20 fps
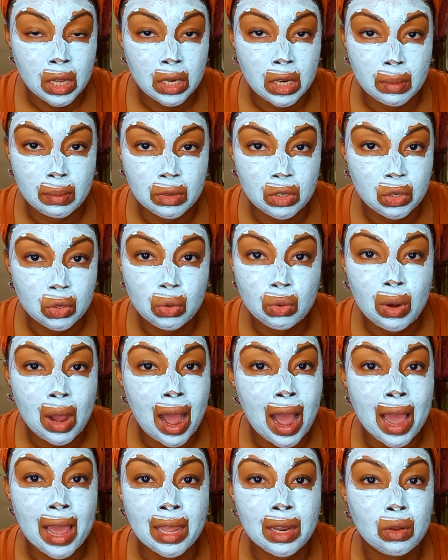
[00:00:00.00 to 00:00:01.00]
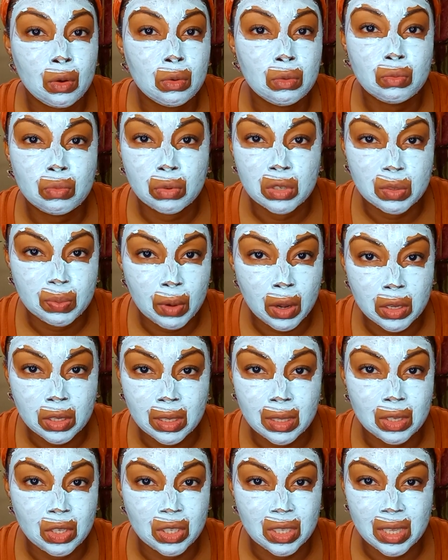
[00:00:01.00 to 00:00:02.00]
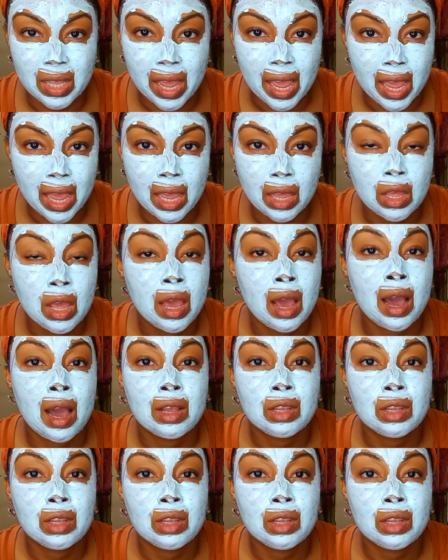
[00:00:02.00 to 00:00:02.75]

Number two, I don't respond to just the hey,